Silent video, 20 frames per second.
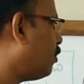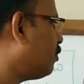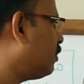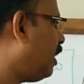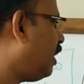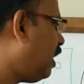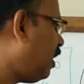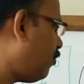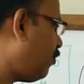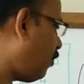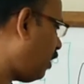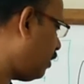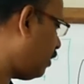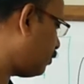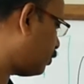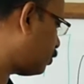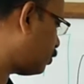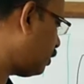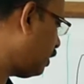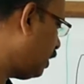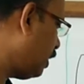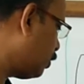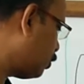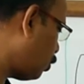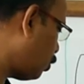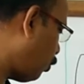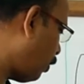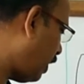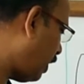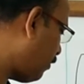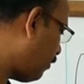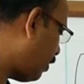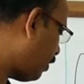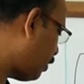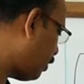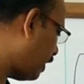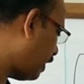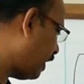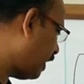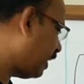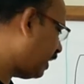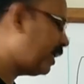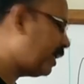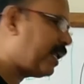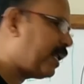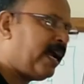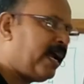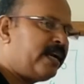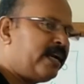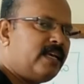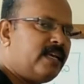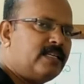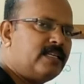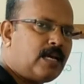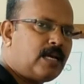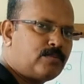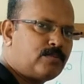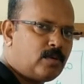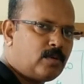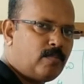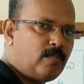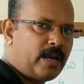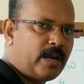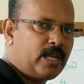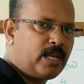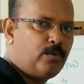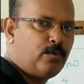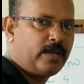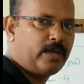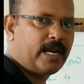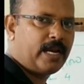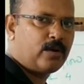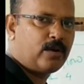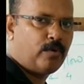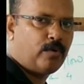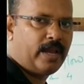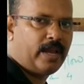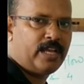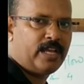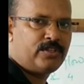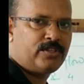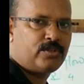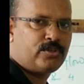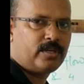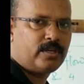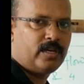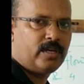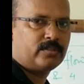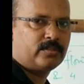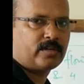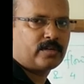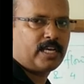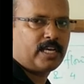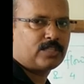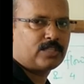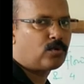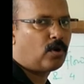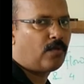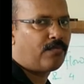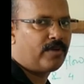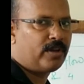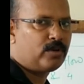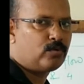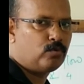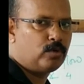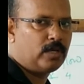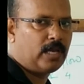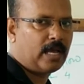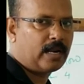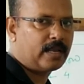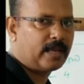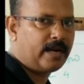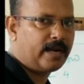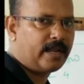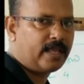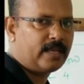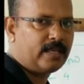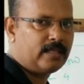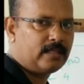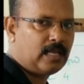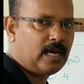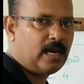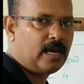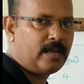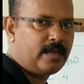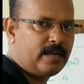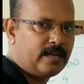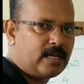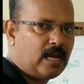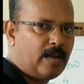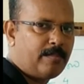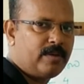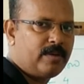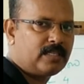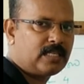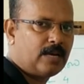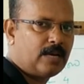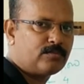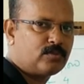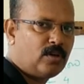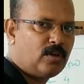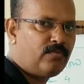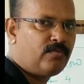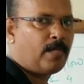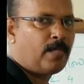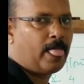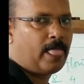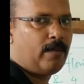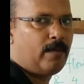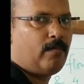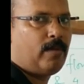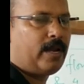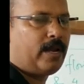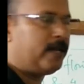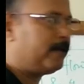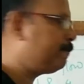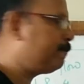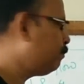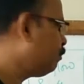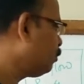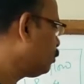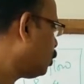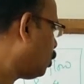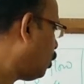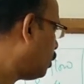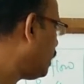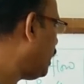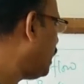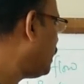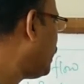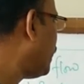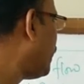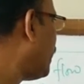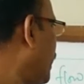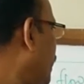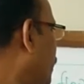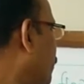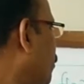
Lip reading: from the farms. So whenever we are getting rent in terms of money, we get wage, interest, profit, we are getting the income in terms of money. On the other